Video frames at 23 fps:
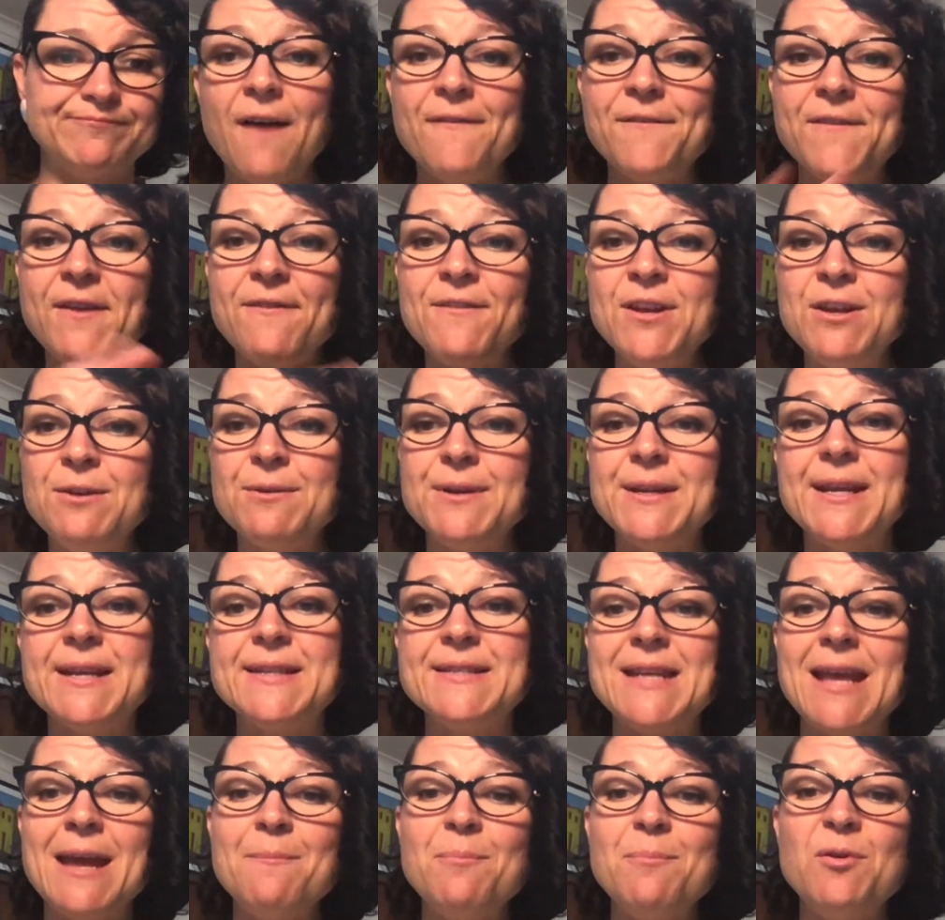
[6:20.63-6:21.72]
I've given you an
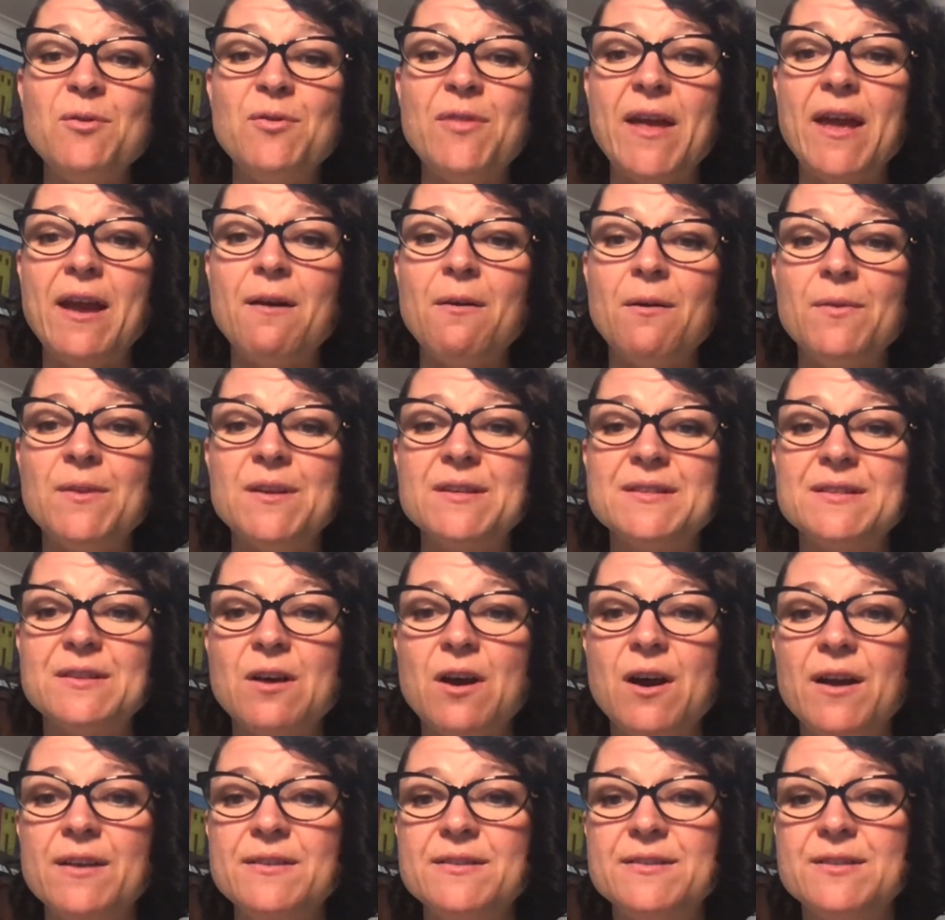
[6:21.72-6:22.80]
example there on the
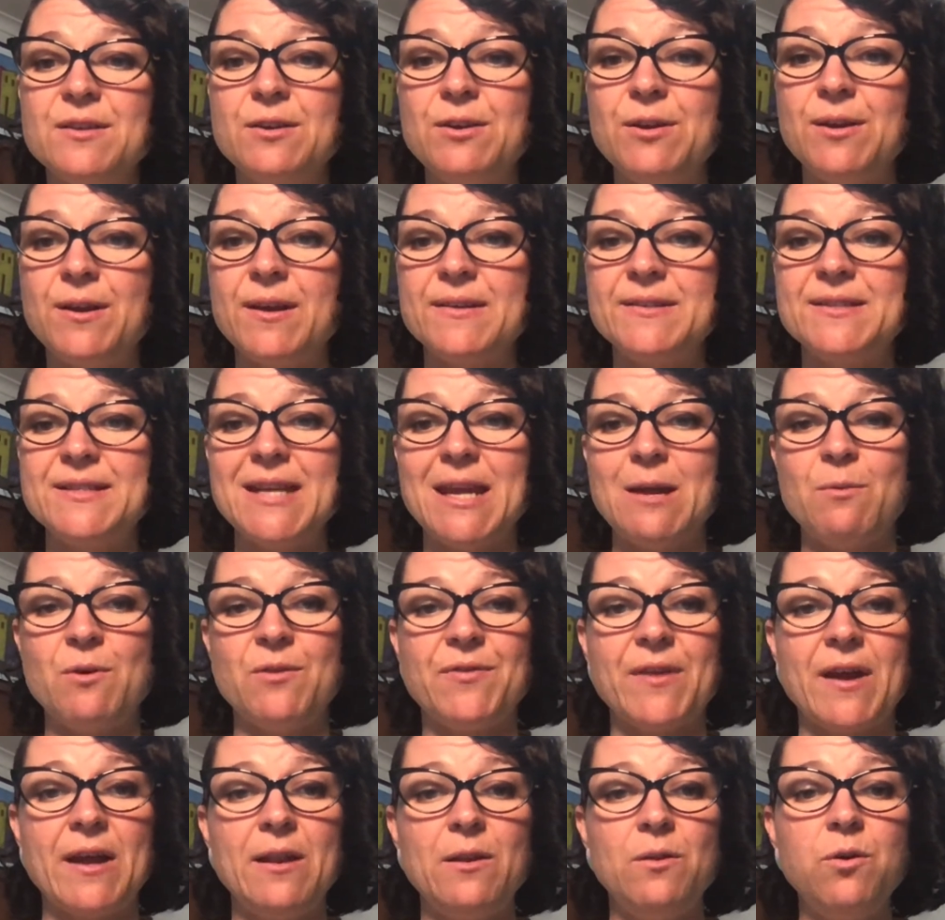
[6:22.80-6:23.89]
slide so you can see
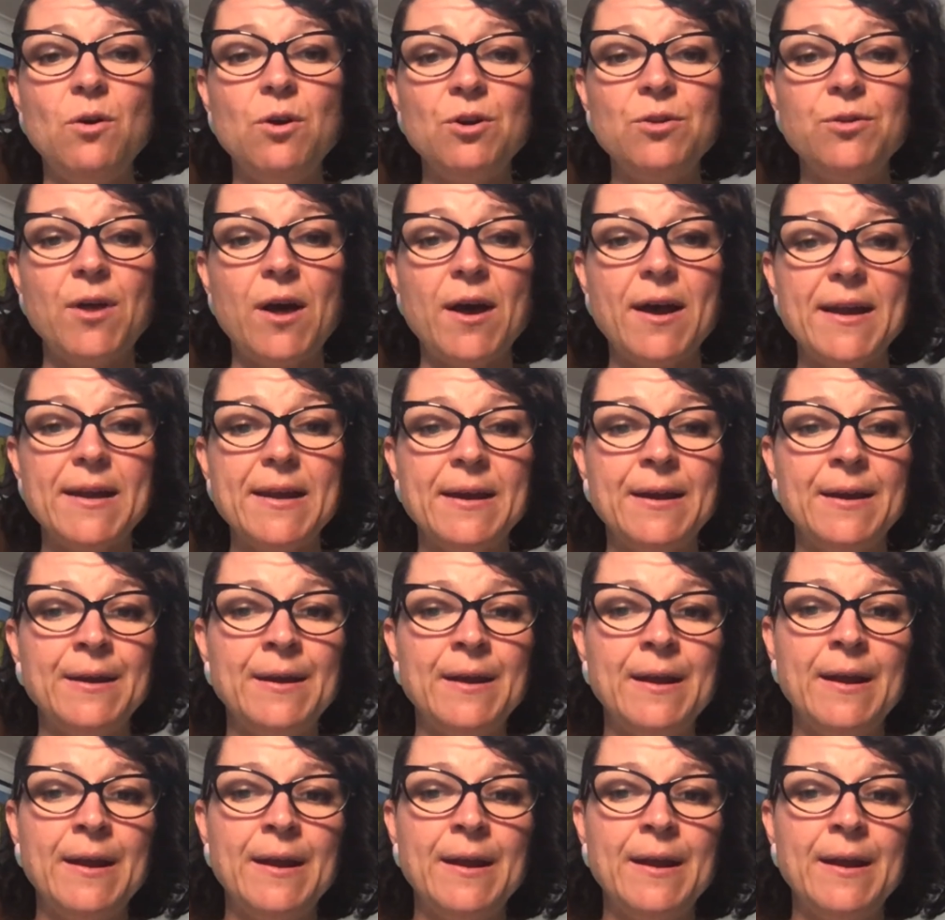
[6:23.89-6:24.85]
what they look like,